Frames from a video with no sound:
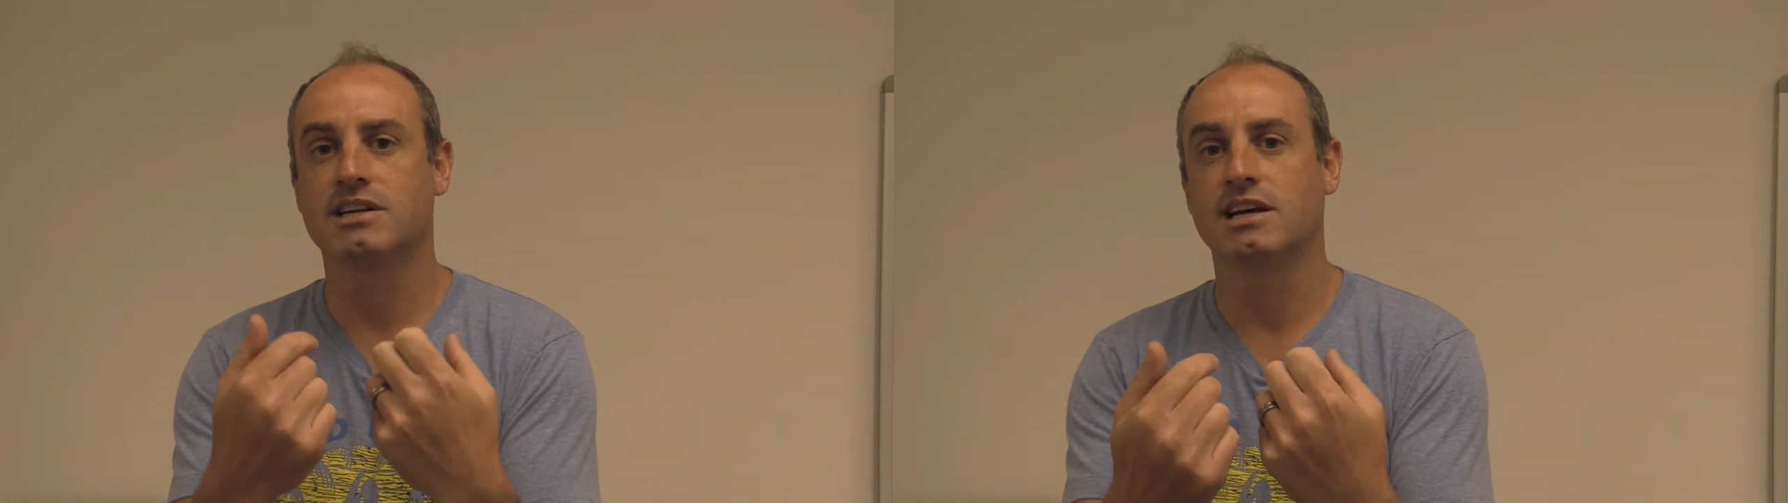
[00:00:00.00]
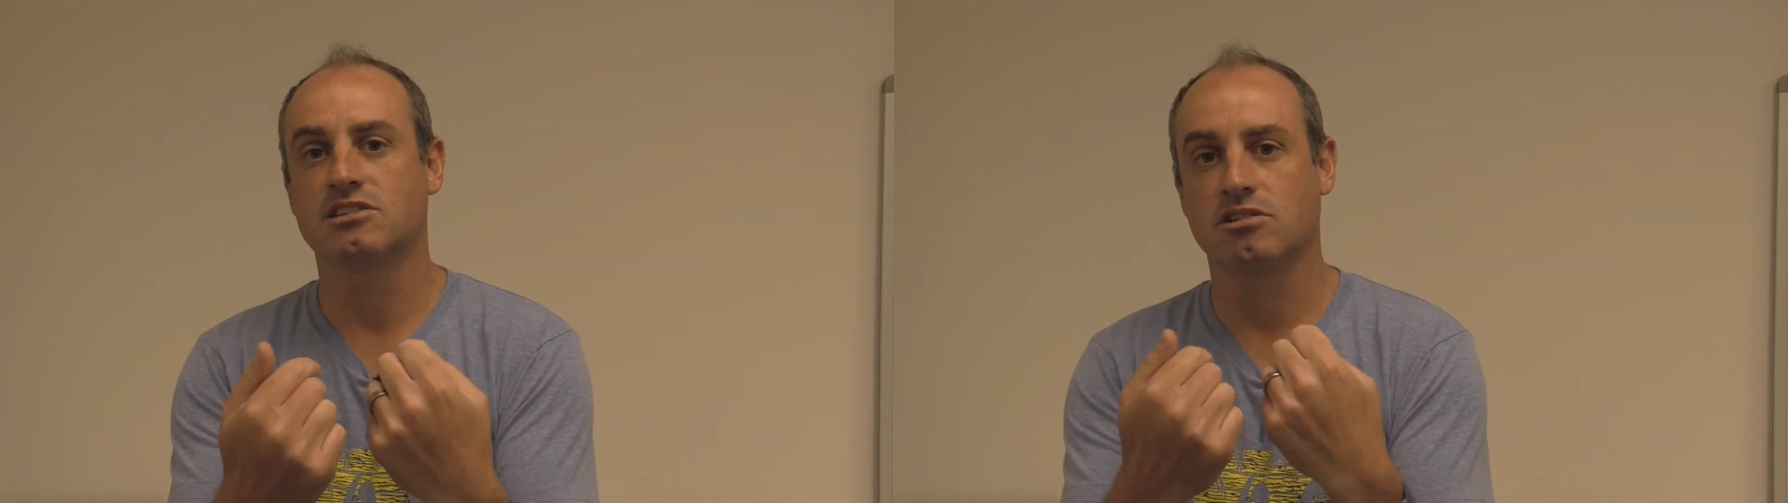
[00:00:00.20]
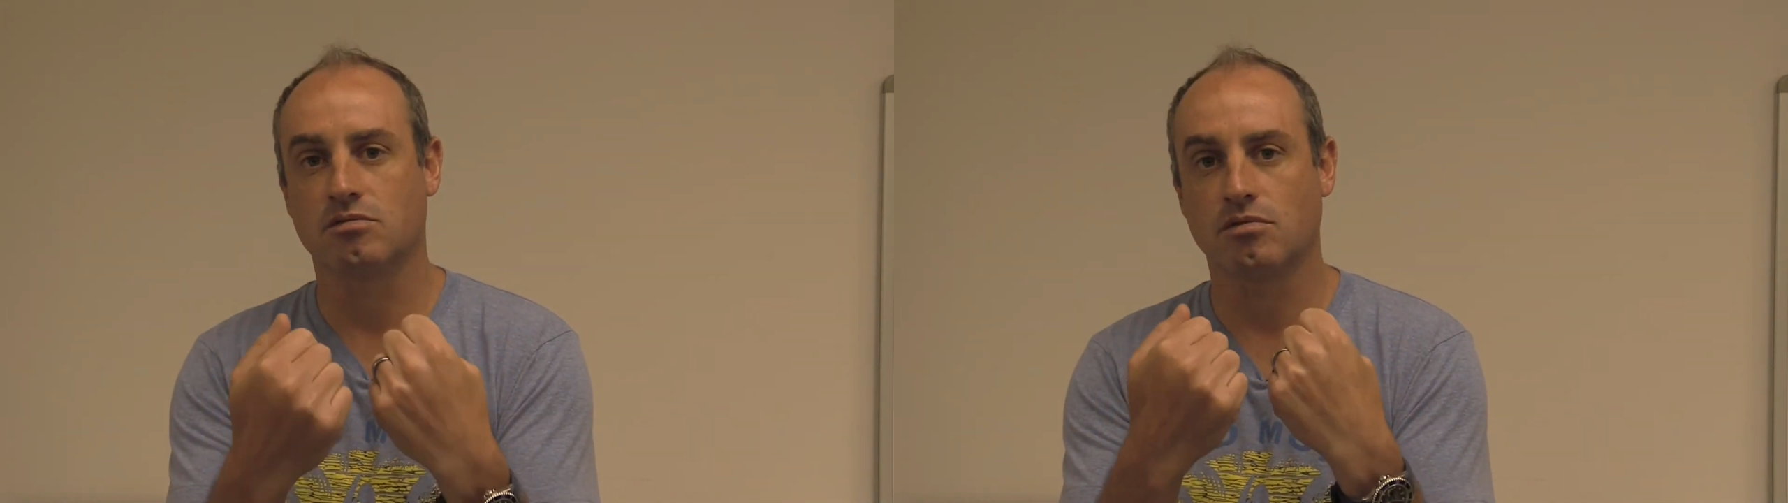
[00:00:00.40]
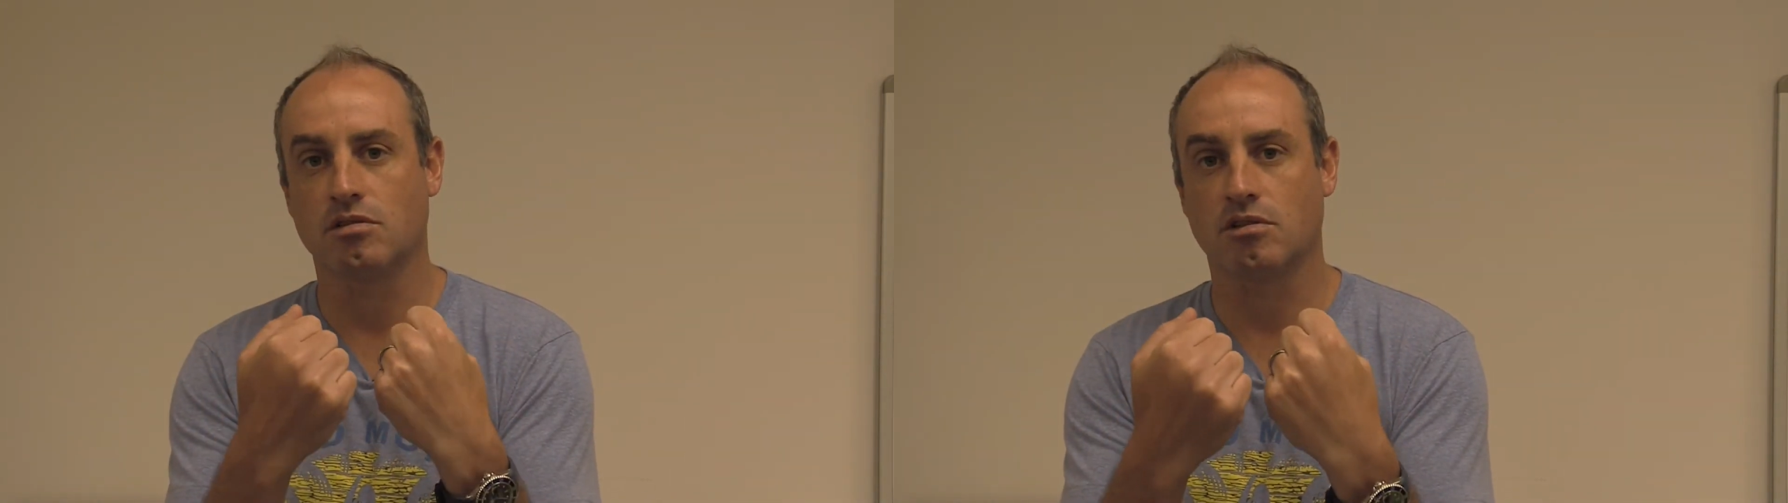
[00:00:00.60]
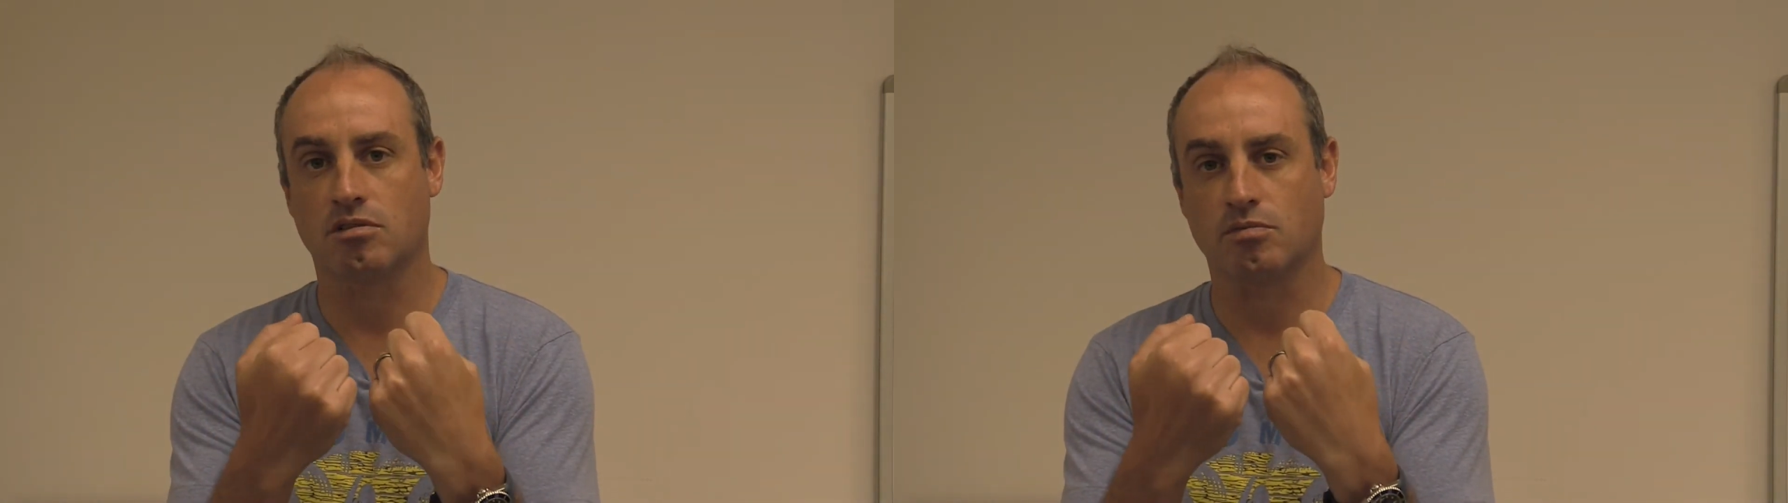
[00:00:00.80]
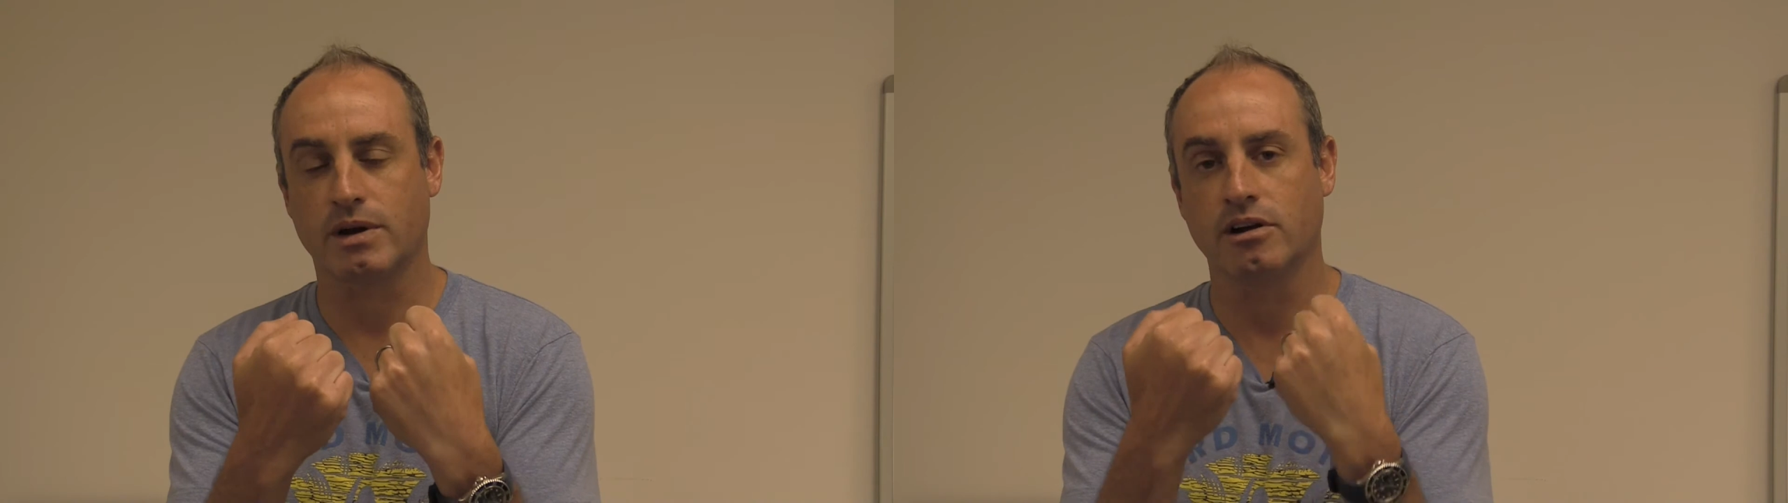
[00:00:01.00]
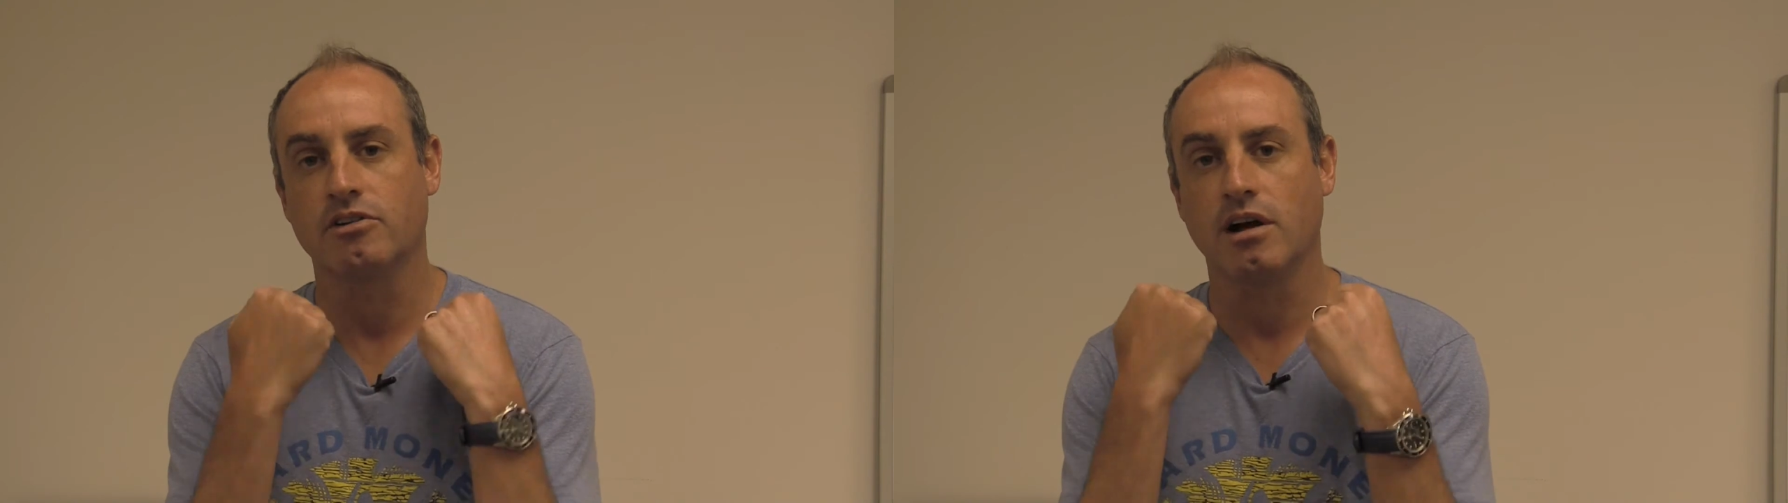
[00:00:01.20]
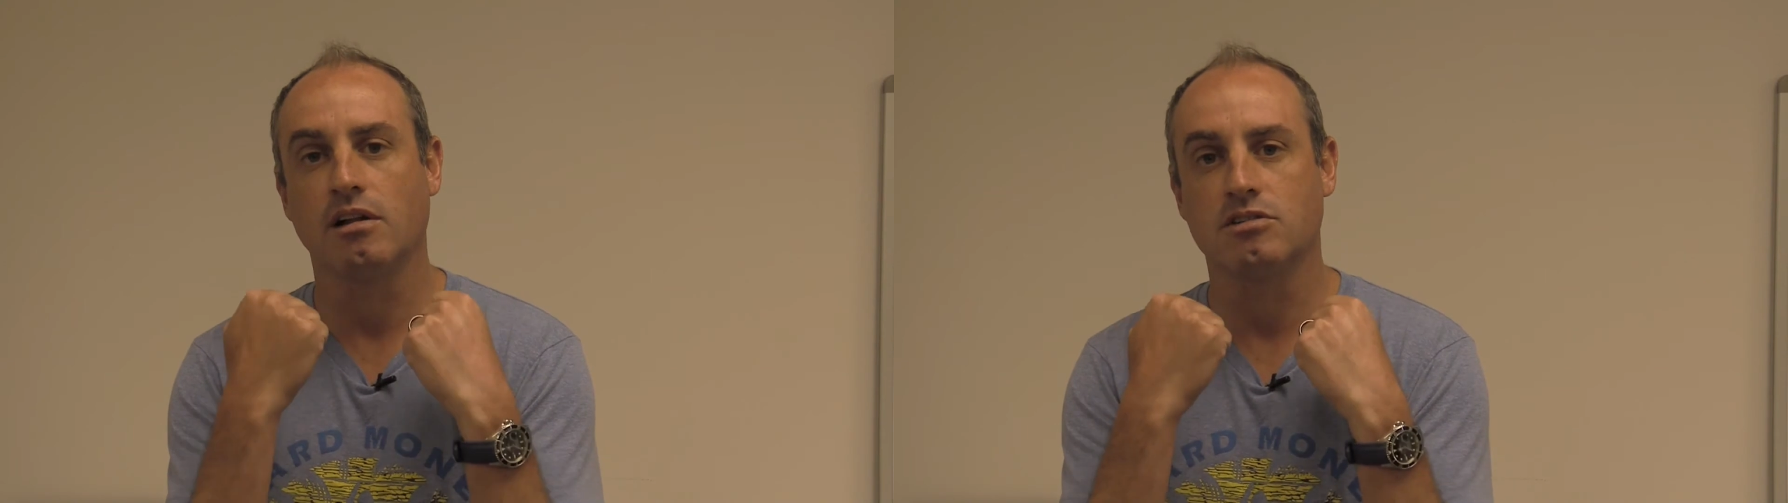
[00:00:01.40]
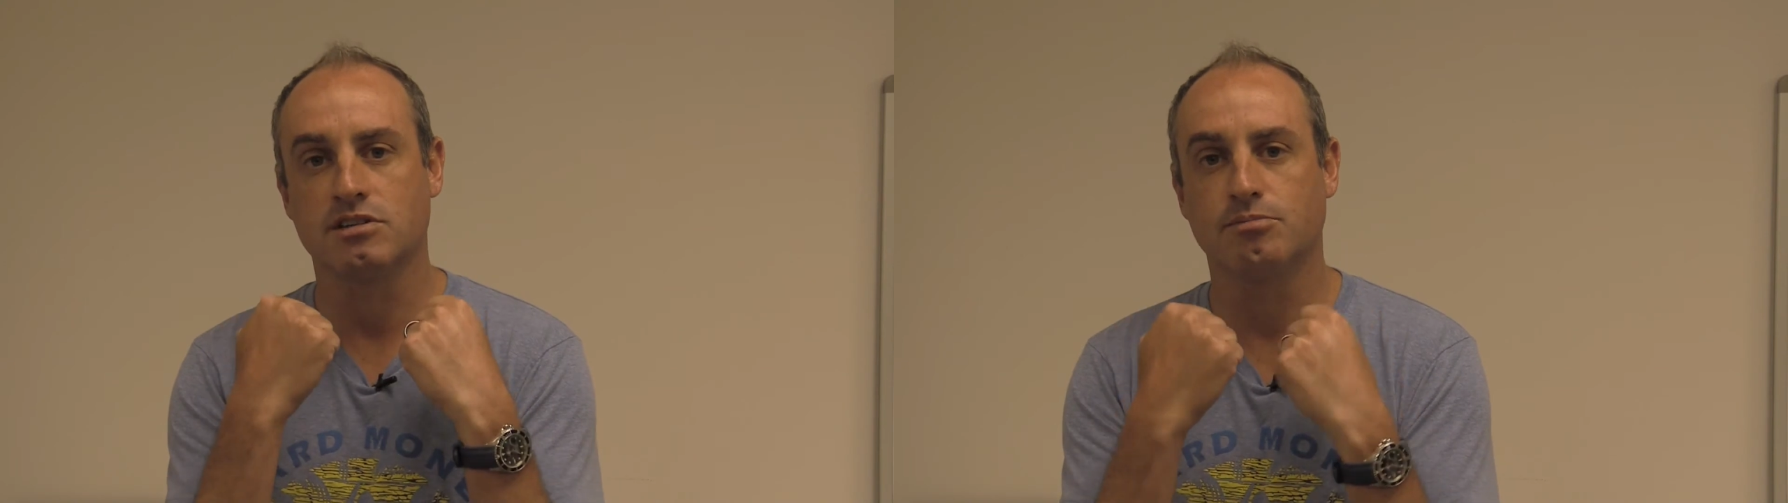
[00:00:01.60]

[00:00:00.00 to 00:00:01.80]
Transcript: takes the $300